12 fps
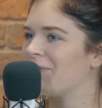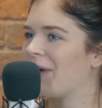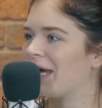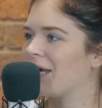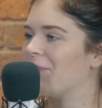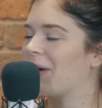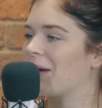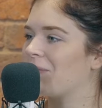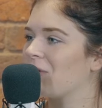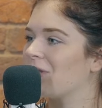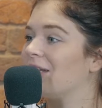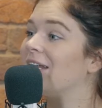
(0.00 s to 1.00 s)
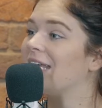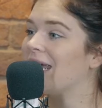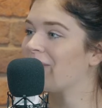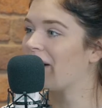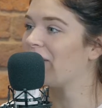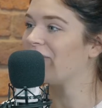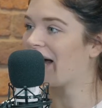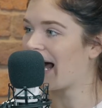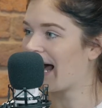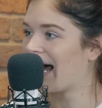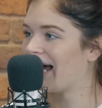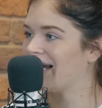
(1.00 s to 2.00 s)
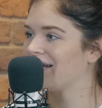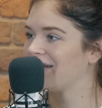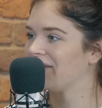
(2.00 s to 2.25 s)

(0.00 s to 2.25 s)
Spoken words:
the mayor by pulling a name out of a hat.